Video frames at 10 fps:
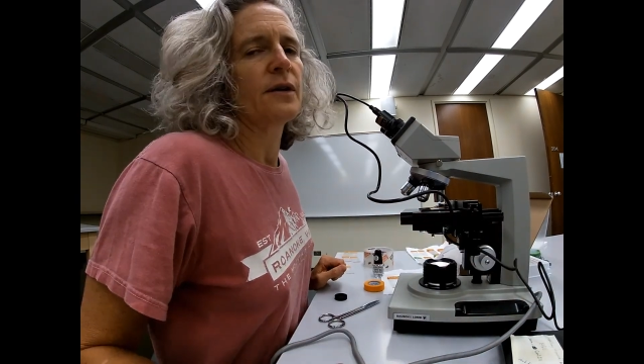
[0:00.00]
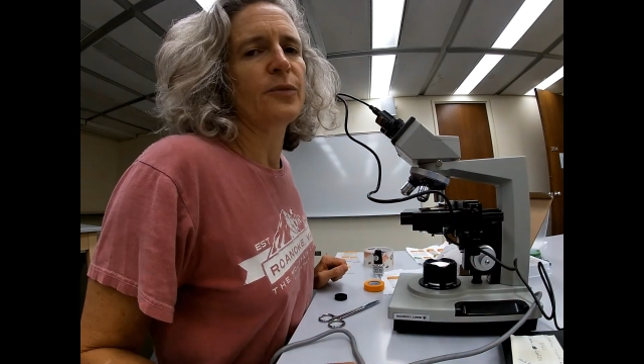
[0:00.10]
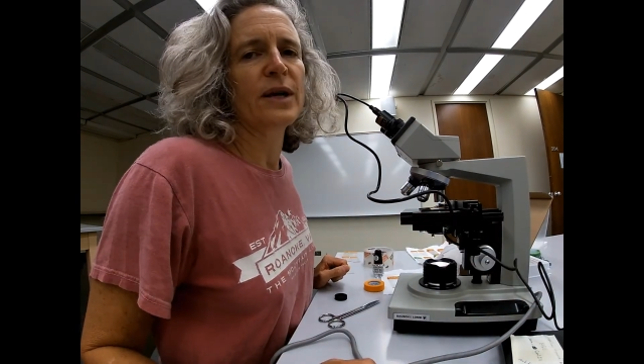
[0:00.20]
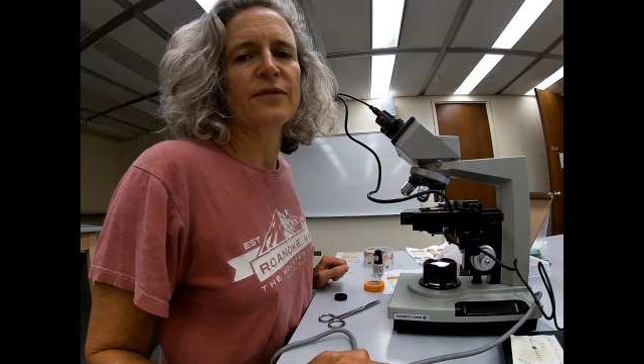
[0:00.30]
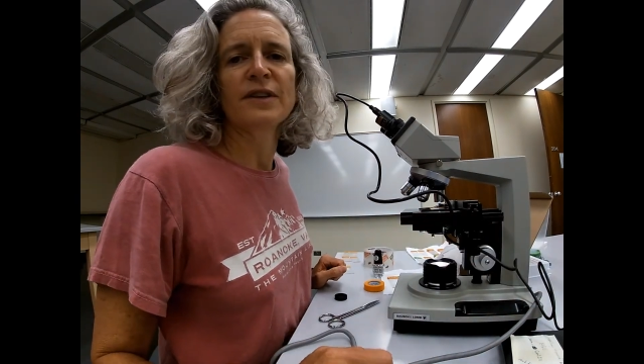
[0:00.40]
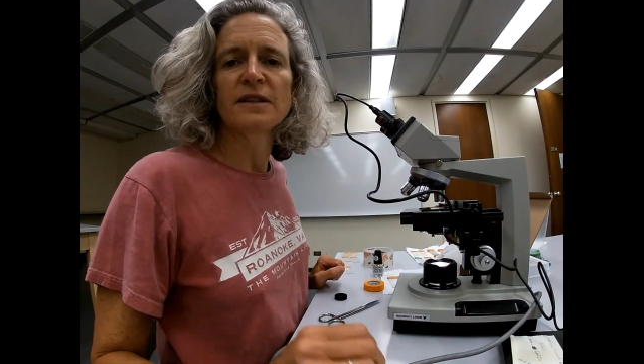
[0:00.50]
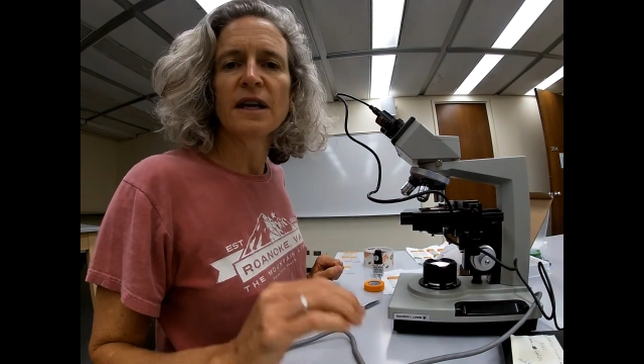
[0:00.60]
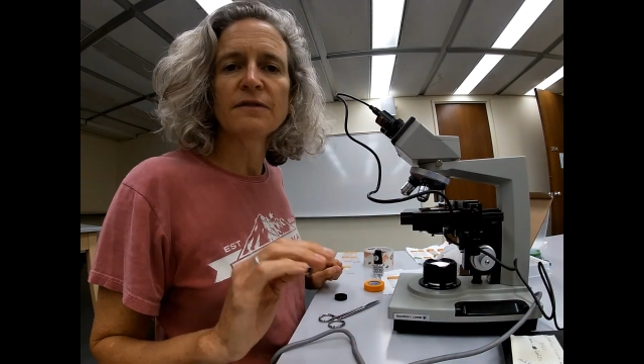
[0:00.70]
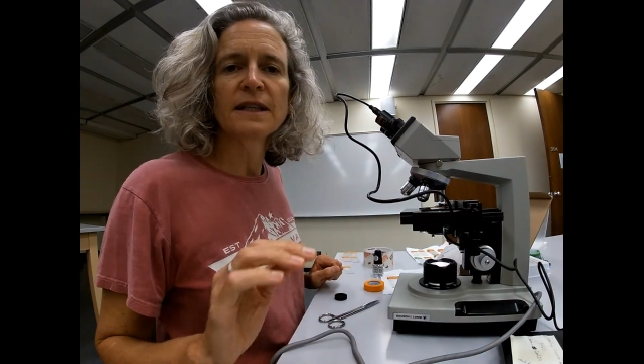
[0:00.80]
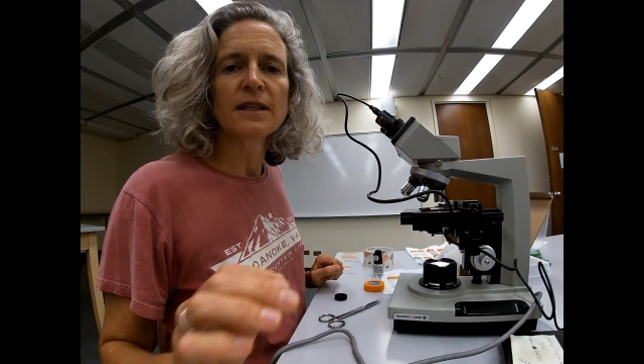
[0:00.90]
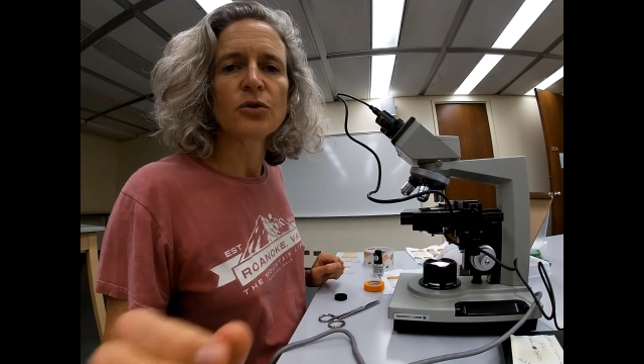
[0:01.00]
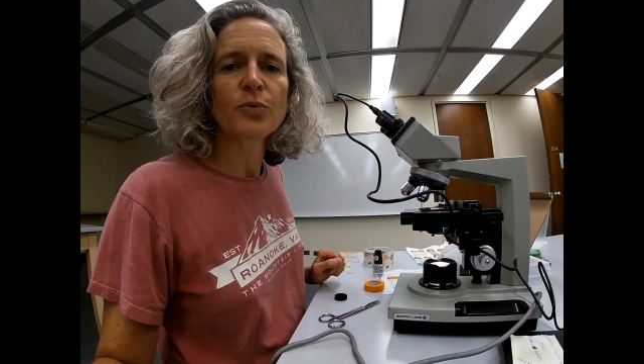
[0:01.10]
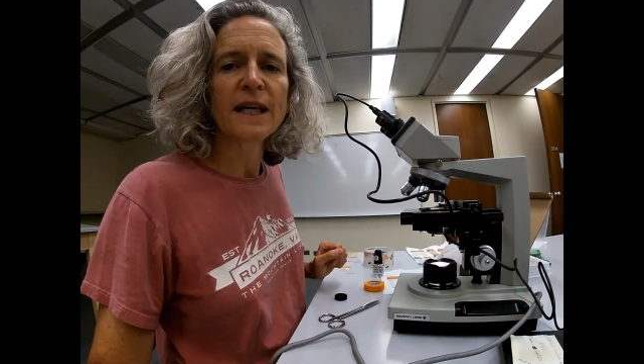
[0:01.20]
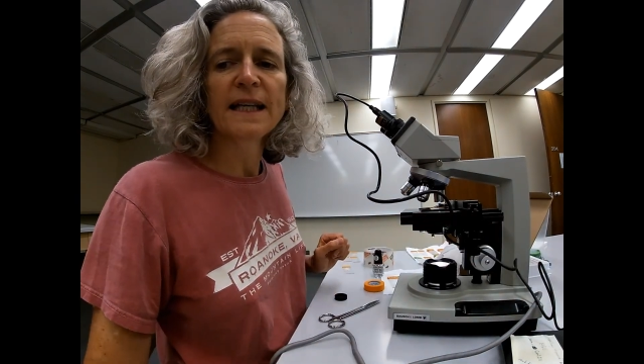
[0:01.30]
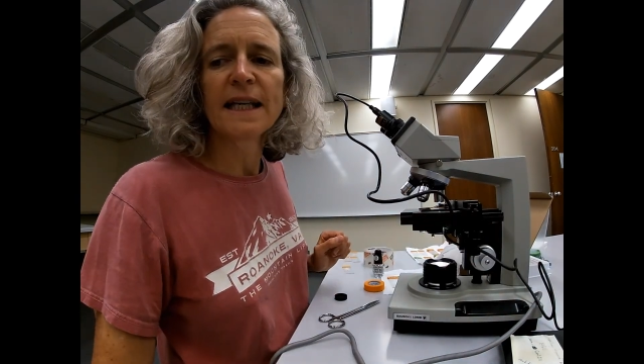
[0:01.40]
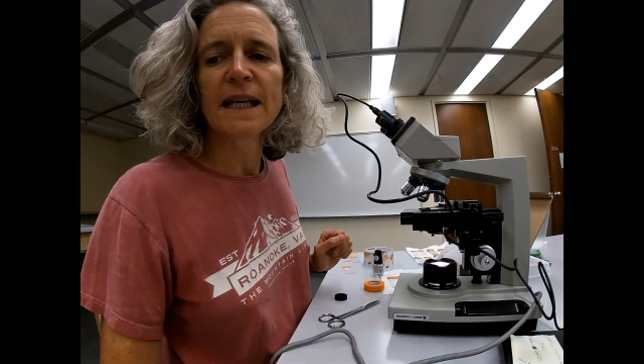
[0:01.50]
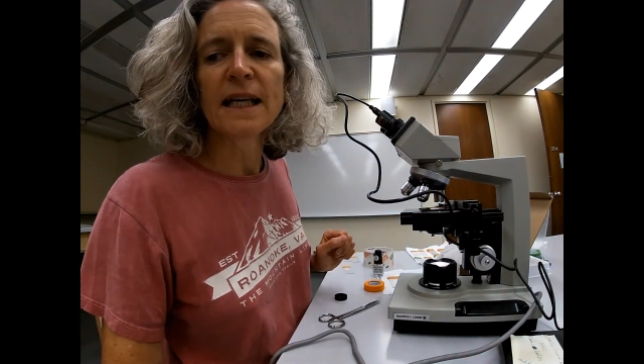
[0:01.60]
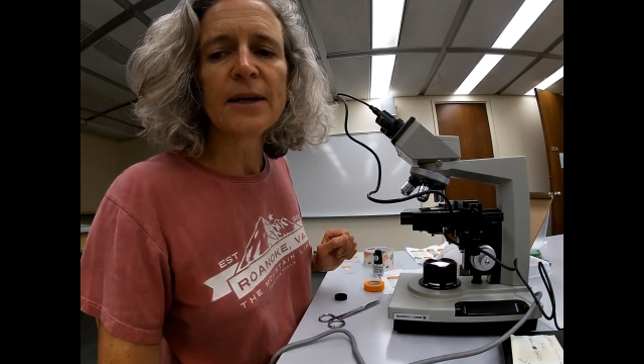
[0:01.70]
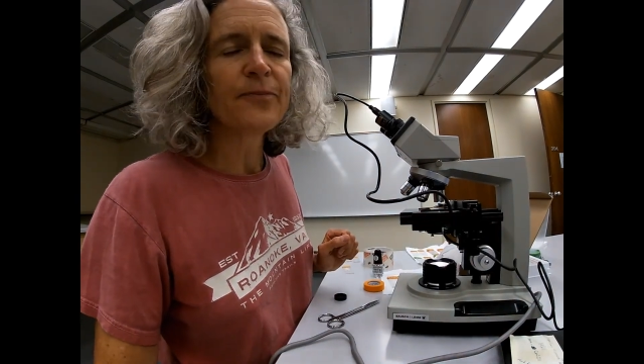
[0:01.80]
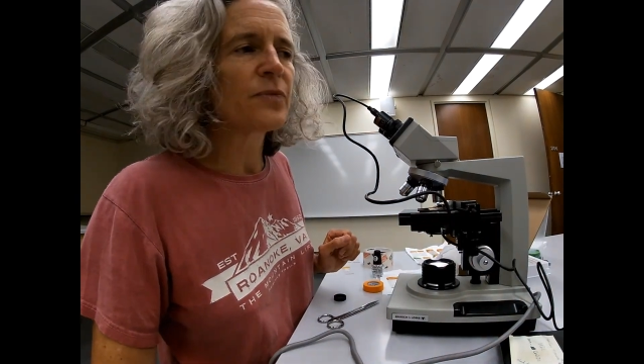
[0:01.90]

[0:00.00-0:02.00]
We have the lovely little ringy dingy.